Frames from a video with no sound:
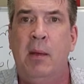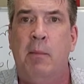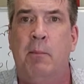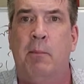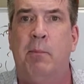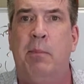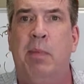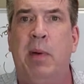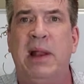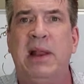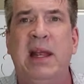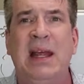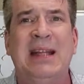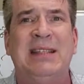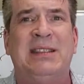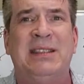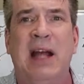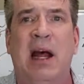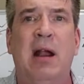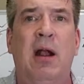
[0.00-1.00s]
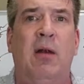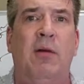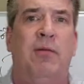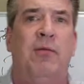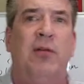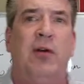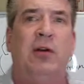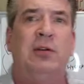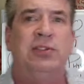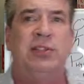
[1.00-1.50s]
but it's not our
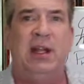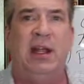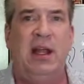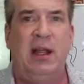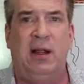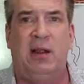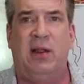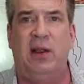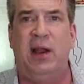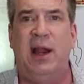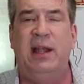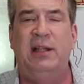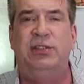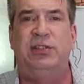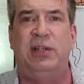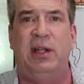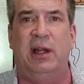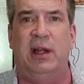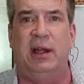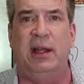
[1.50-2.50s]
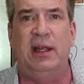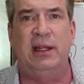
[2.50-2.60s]
first inclination.